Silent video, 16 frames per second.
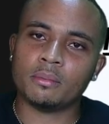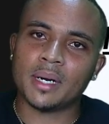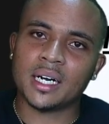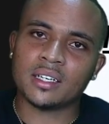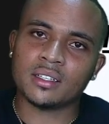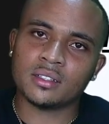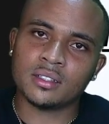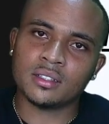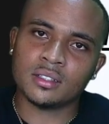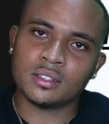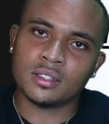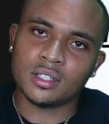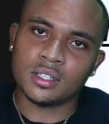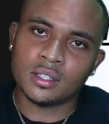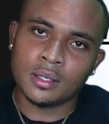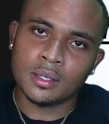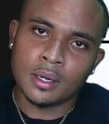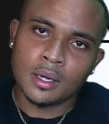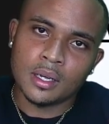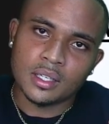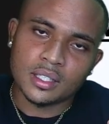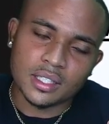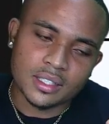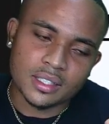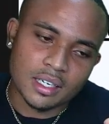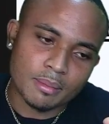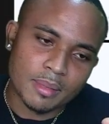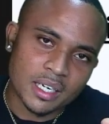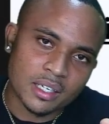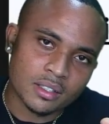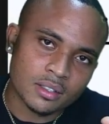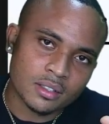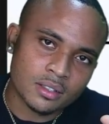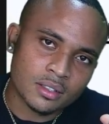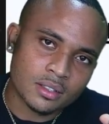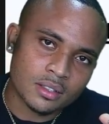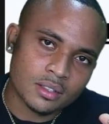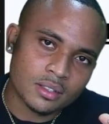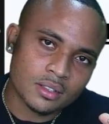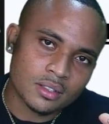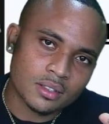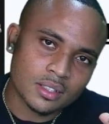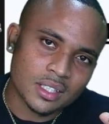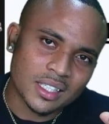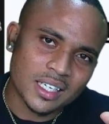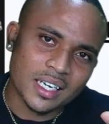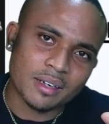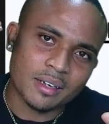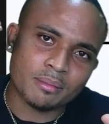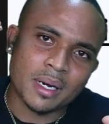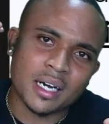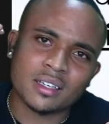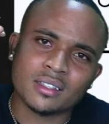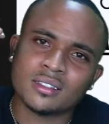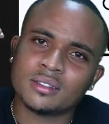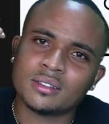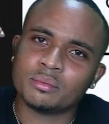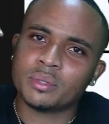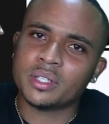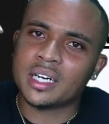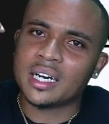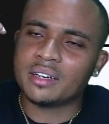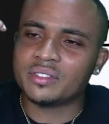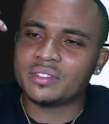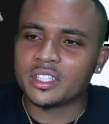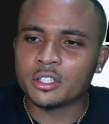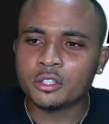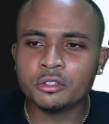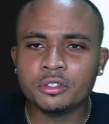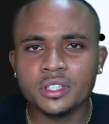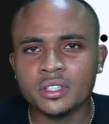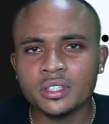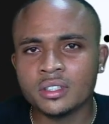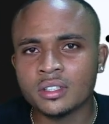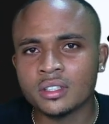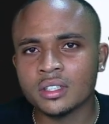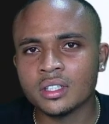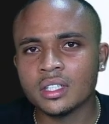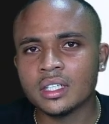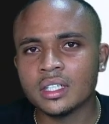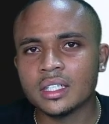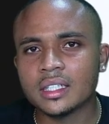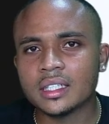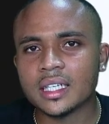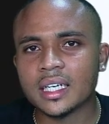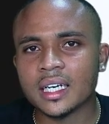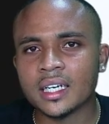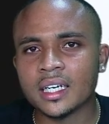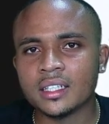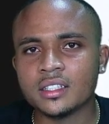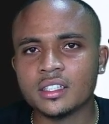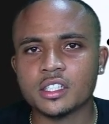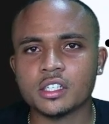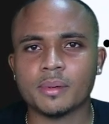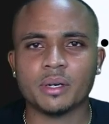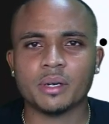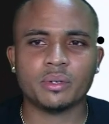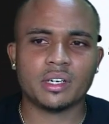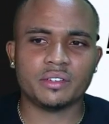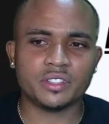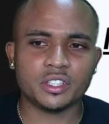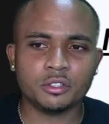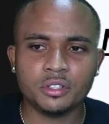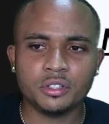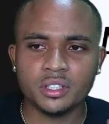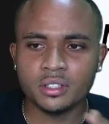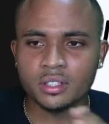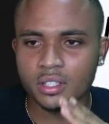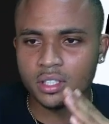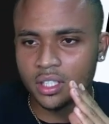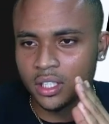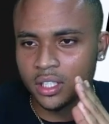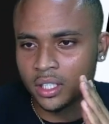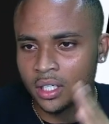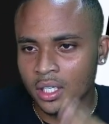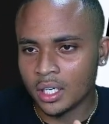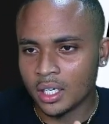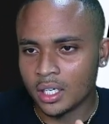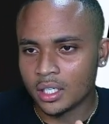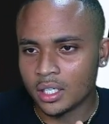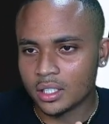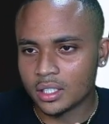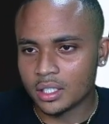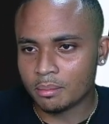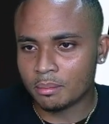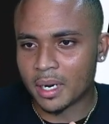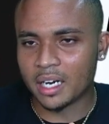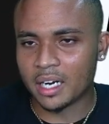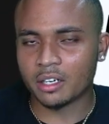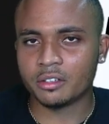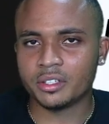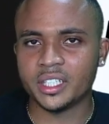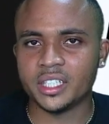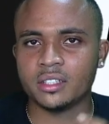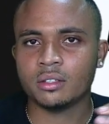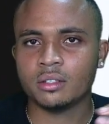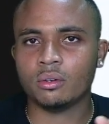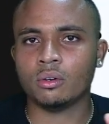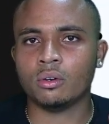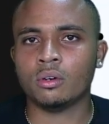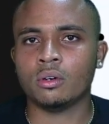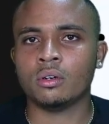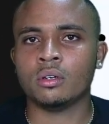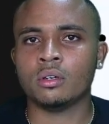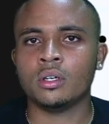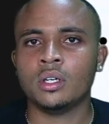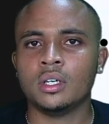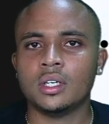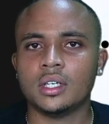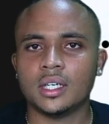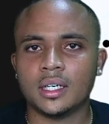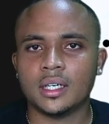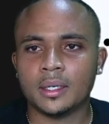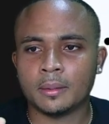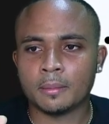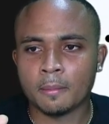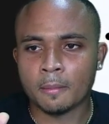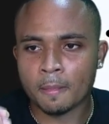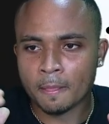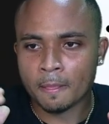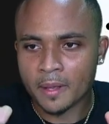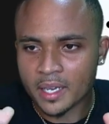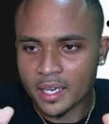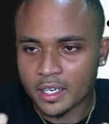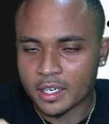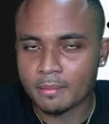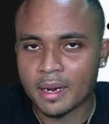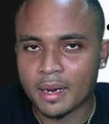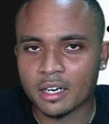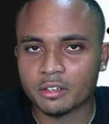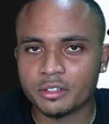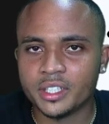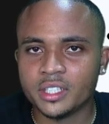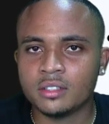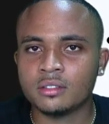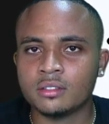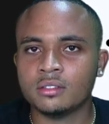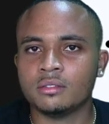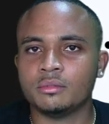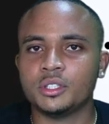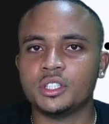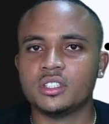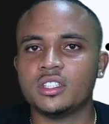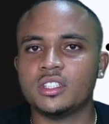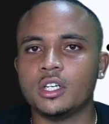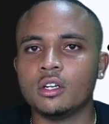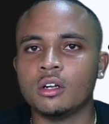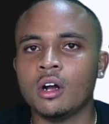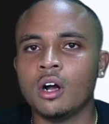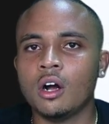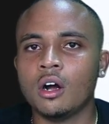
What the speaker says: the banks they tell banks, banks would have decreased the central bank would have decreased the bank rate, or the bank rate, which is the